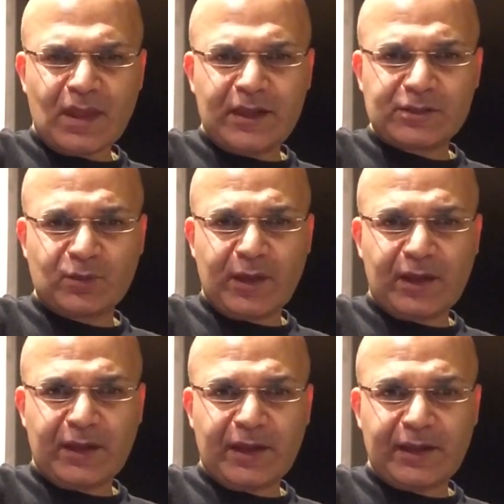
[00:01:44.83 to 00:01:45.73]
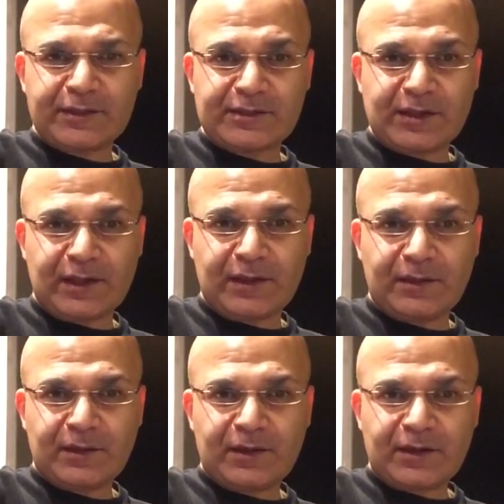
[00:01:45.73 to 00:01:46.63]
as well as
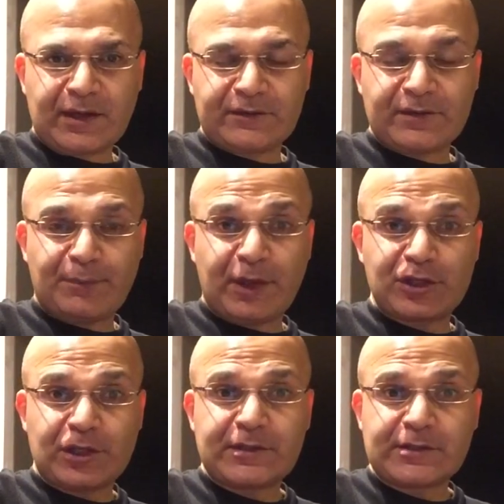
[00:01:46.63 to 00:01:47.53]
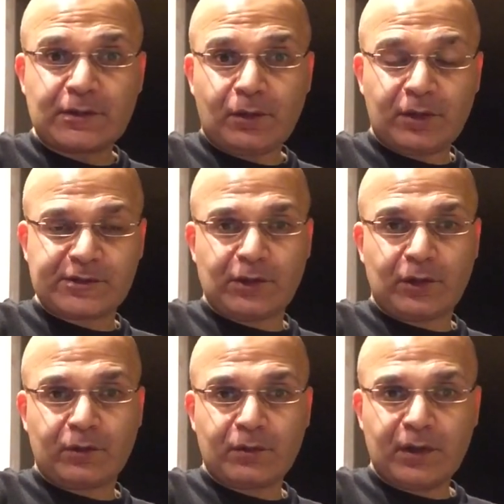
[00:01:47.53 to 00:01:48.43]
kind of depictions
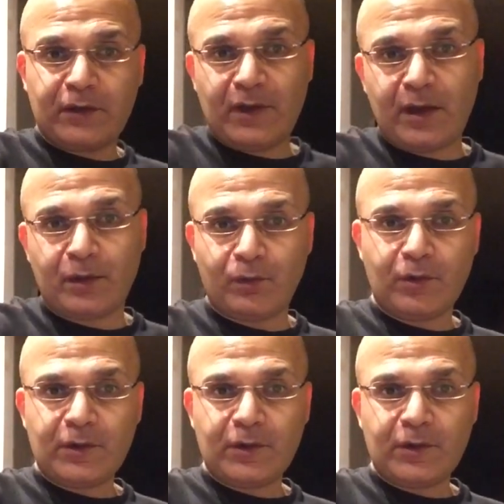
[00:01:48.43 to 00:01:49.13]
also of how